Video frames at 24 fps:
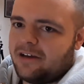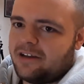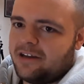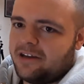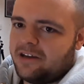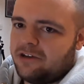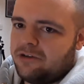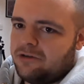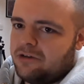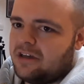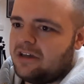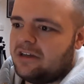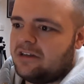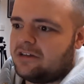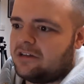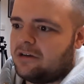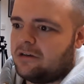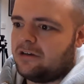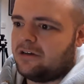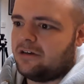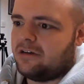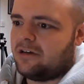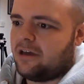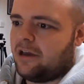Like, you need
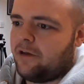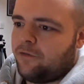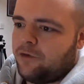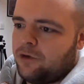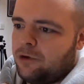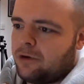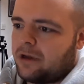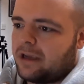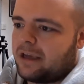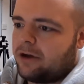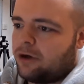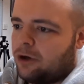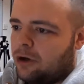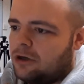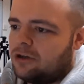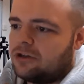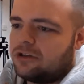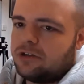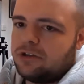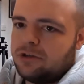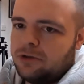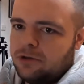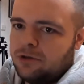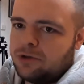to, if you
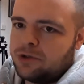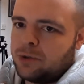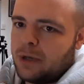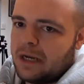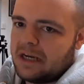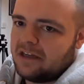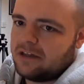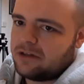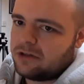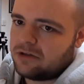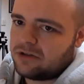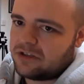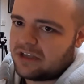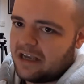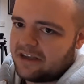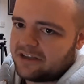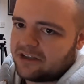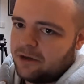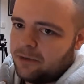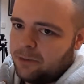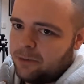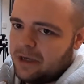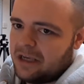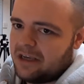could do 22 sets
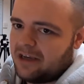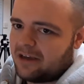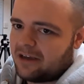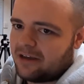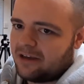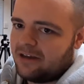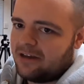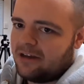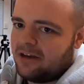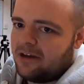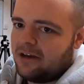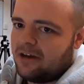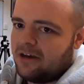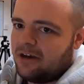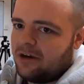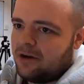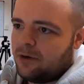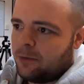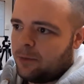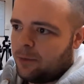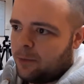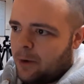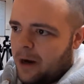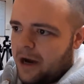in a week,
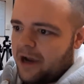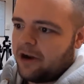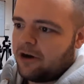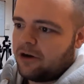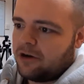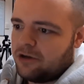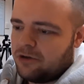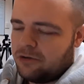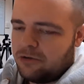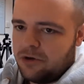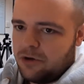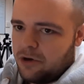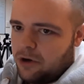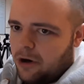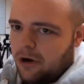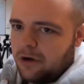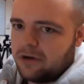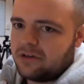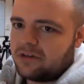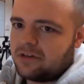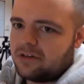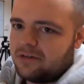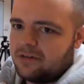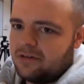why are you
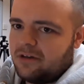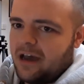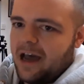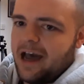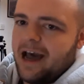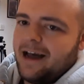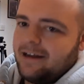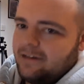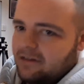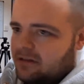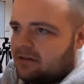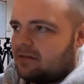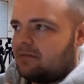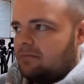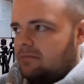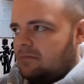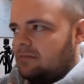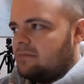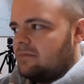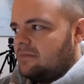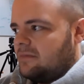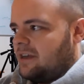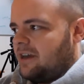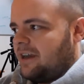not at,
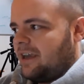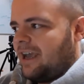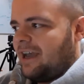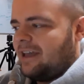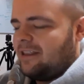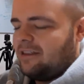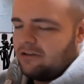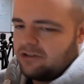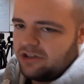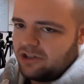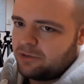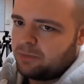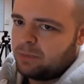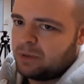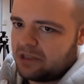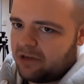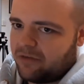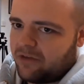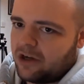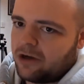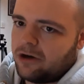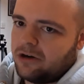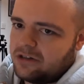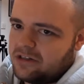again, there's a
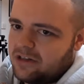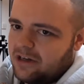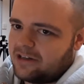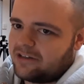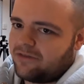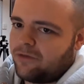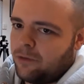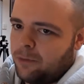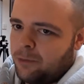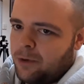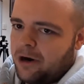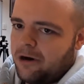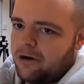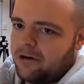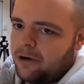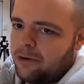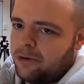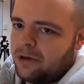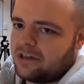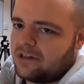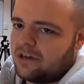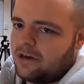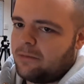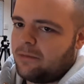specific context for where
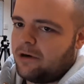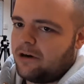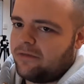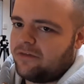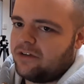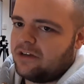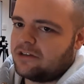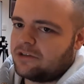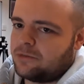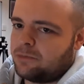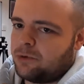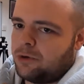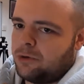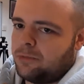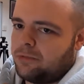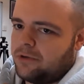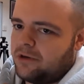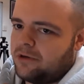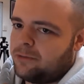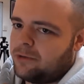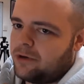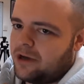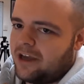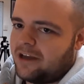going to MRV is
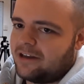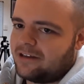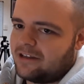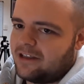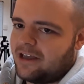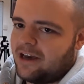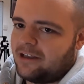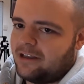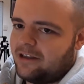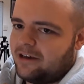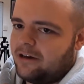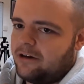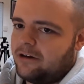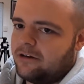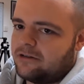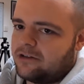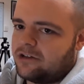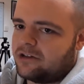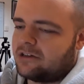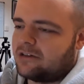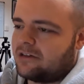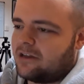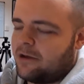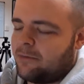appropriate. We'll get into that later.
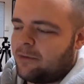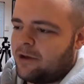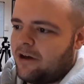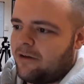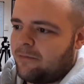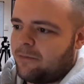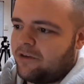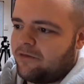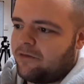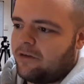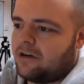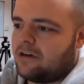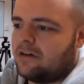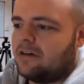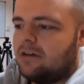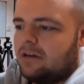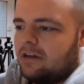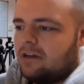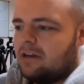Just let me have my fun.